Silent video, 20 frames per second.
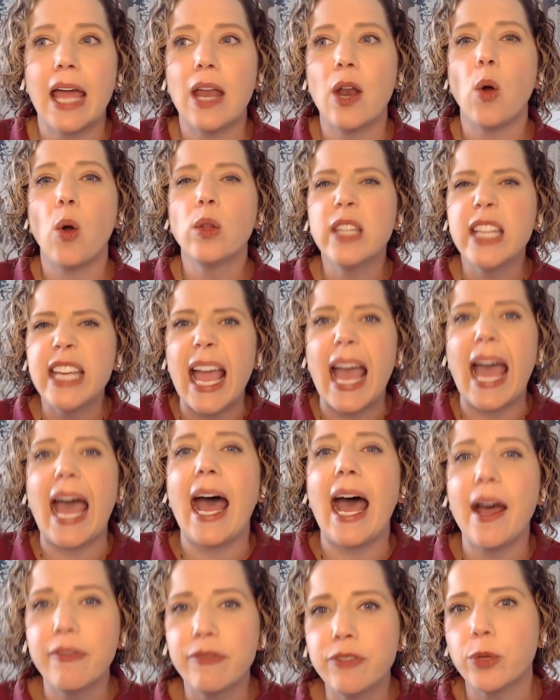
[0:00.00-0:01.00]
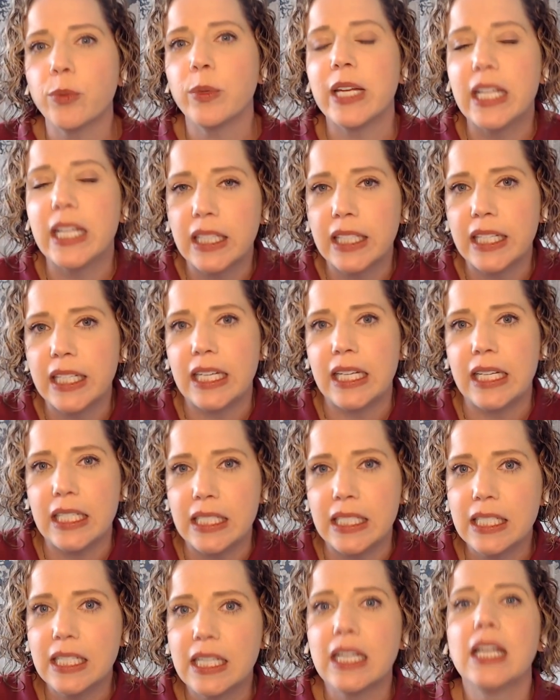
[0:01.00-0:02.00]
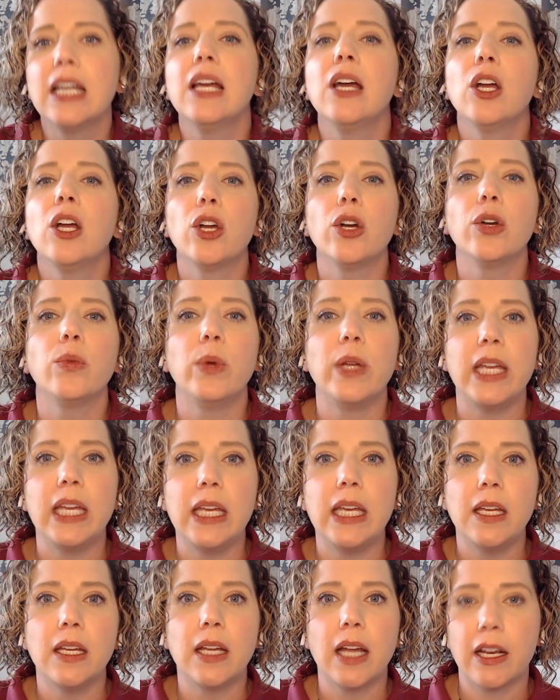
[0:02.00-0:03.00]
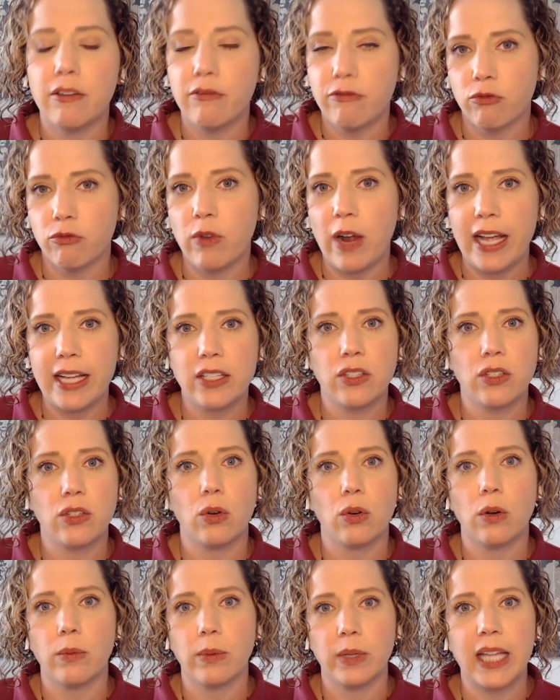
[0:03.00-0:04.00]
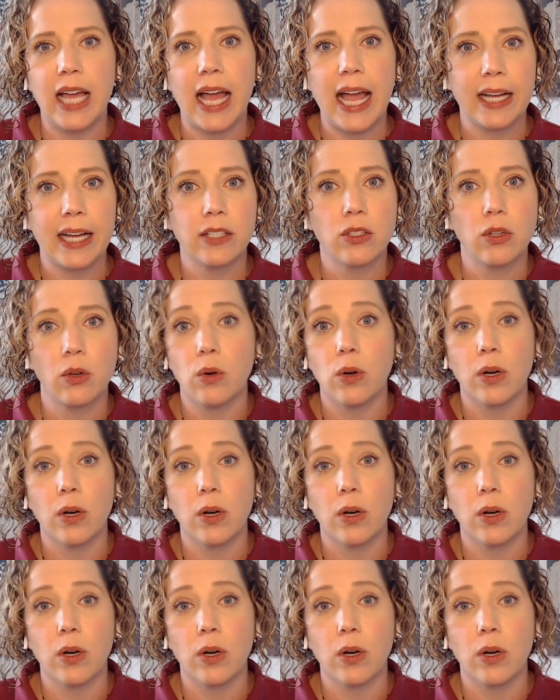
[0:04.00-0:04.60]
And only after we cleaned could we kind of rest or relax.